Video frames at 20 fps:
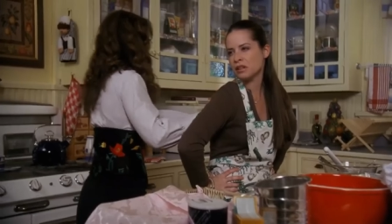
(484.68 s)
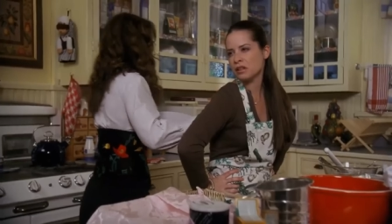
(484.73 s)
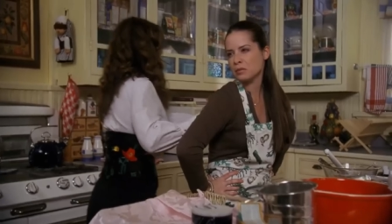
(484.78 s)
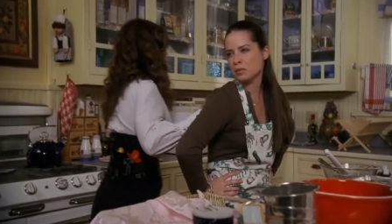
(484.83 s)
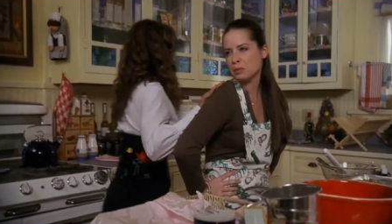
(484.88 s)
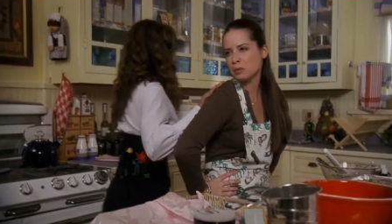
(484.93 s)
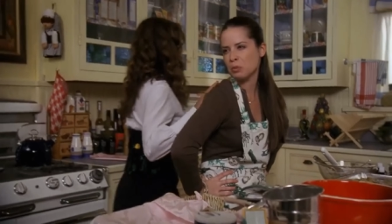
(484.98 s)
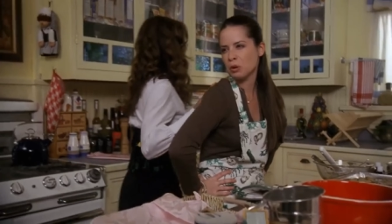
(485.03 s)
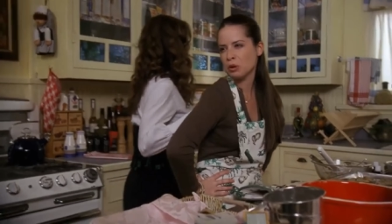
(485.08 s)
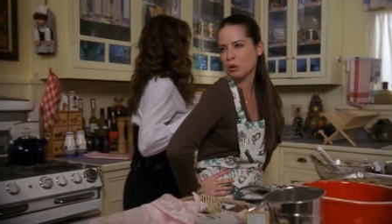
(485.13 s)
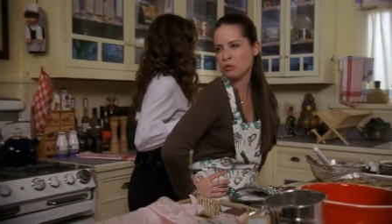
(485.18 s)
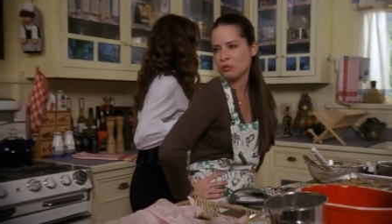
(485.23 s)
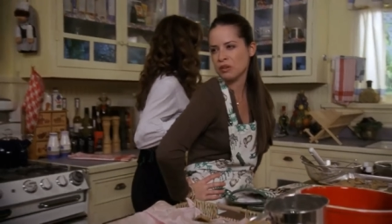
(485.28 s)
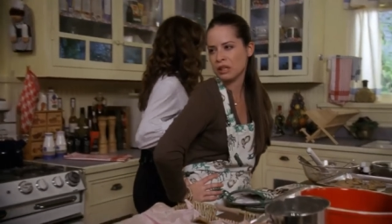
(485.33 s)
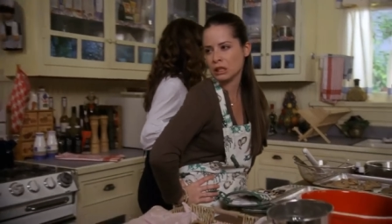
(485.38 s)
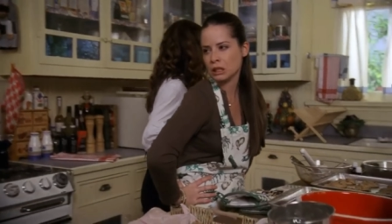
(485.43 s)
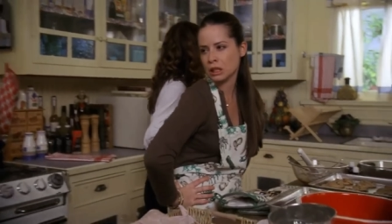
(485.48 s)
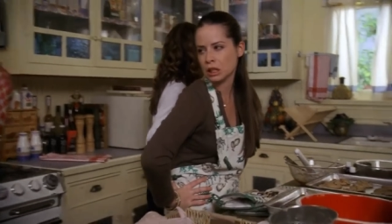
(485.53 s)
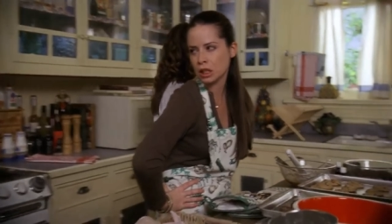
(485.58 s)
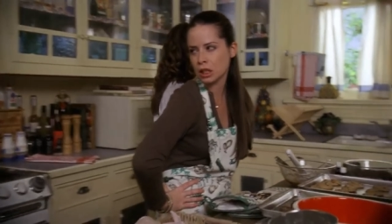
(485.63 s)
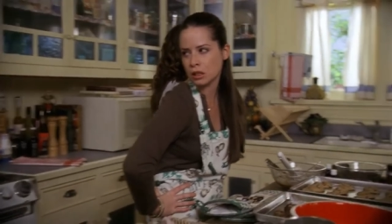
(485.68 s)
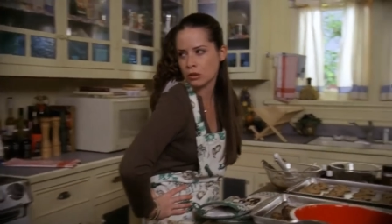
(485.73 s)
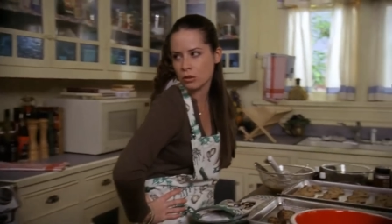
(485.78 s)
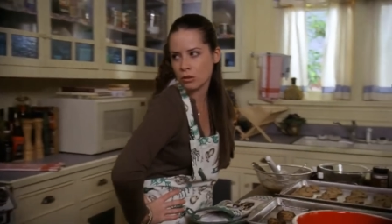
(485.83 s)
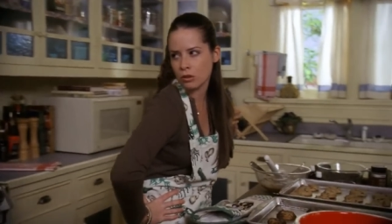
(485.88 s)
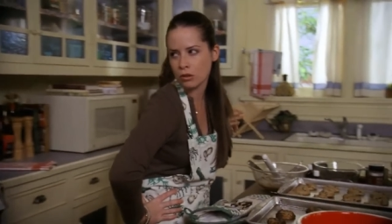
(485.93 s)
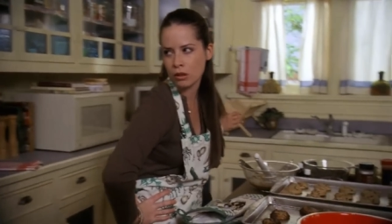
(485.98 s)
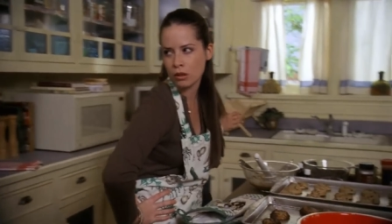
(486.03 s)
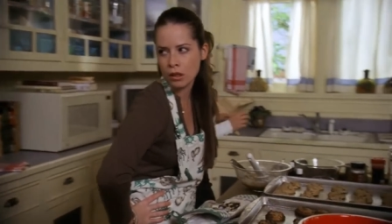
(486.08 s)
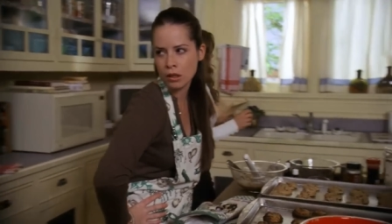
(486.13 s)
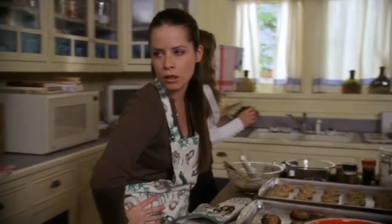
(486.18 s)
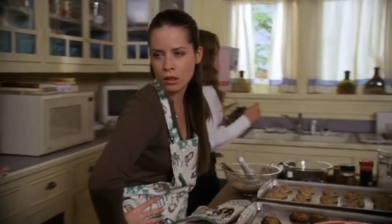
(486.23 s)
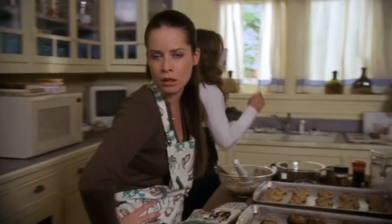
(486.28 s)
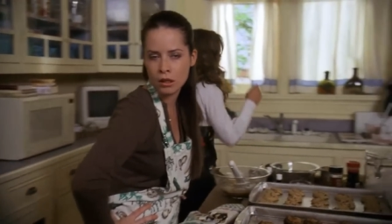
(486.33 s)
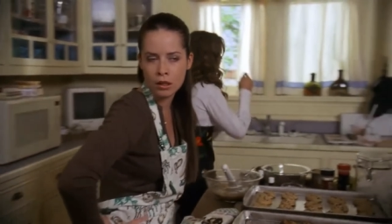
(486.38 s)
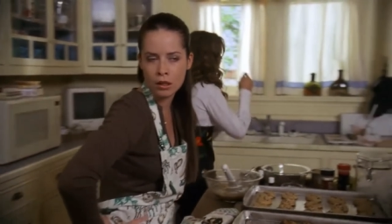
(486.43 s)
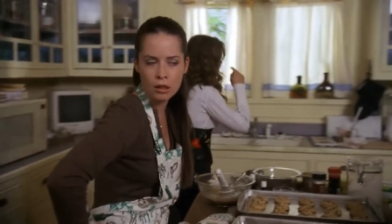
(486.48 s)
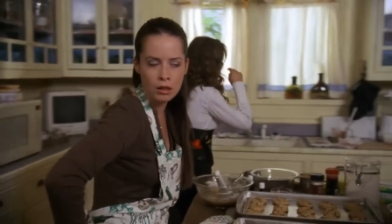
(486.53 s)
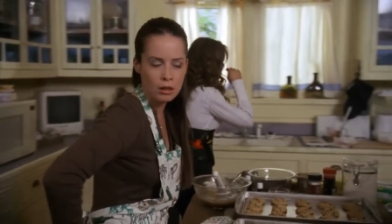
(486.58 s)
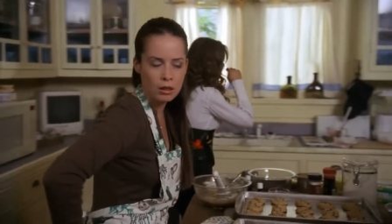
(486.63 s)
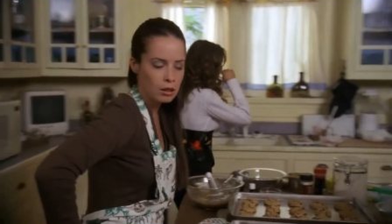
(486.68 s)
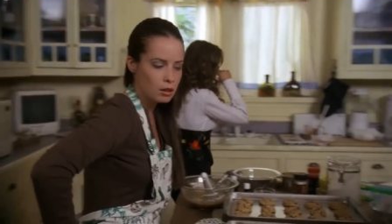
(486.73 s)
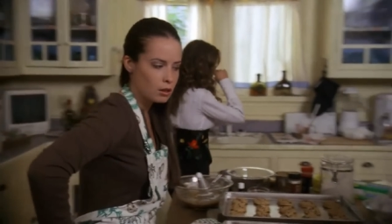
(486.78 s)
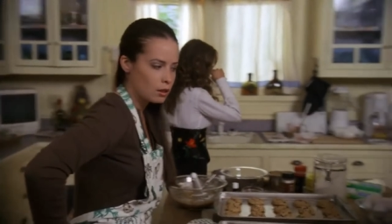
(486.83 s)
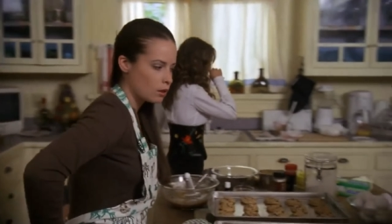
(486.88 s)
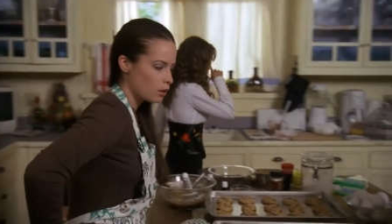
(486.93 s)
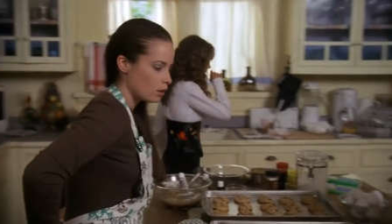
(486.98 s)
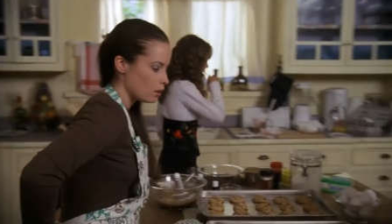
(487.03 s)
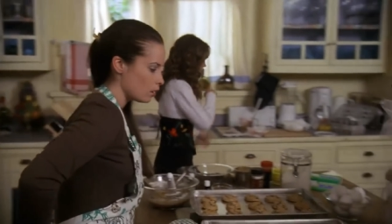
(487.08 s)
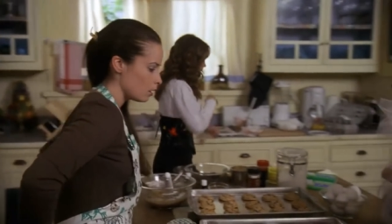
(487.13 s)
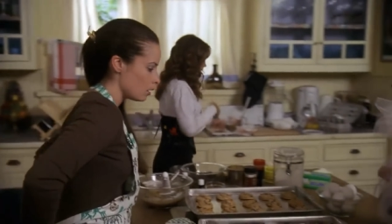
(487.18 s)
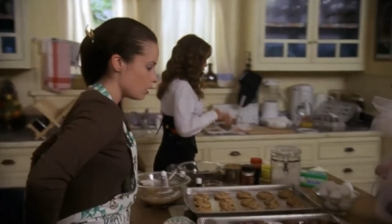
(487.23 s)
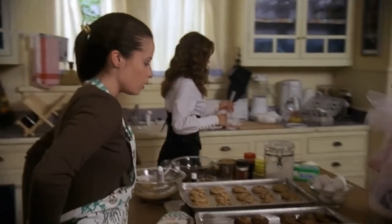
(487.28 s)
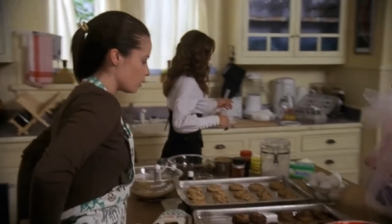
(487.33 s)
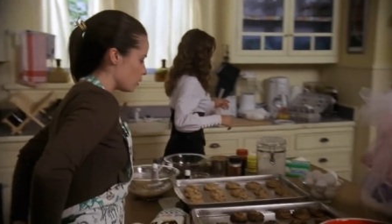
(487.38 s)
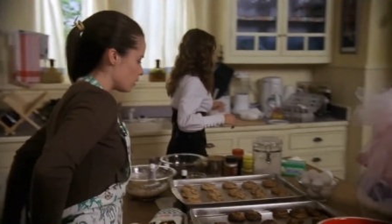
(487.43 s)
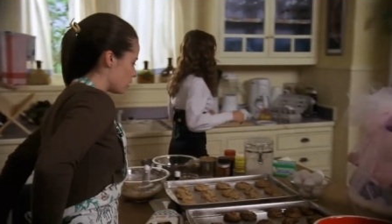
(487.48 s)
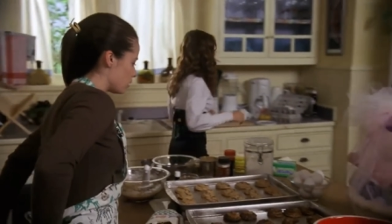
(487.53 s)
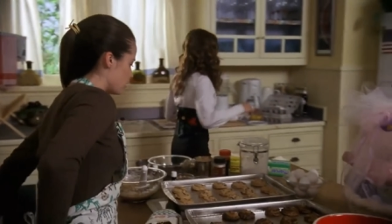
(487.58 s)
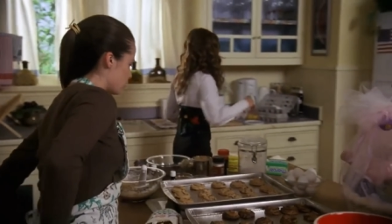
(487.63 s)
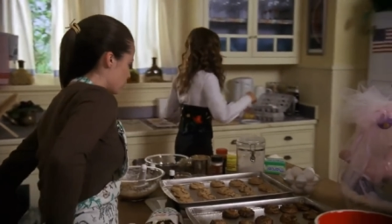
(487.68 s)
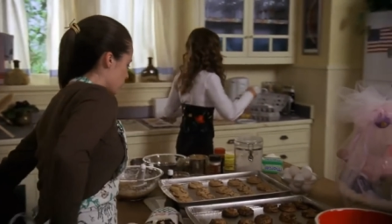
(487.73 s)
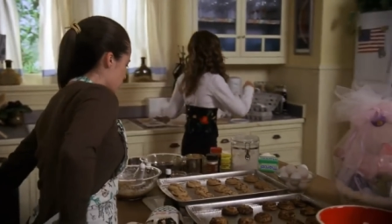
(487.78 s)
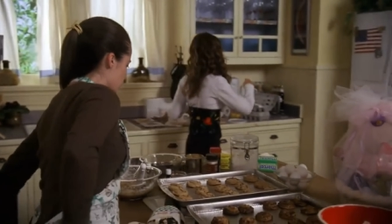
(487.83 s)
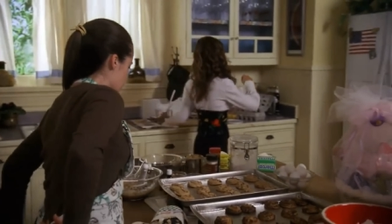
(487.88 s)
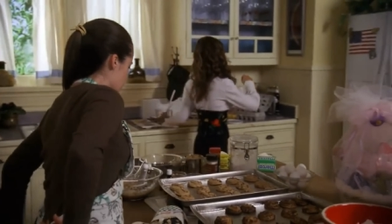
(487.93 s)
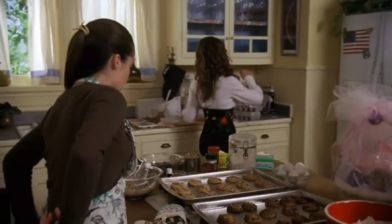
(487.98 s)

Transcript: This episode shows that what she wants isn't a normal life per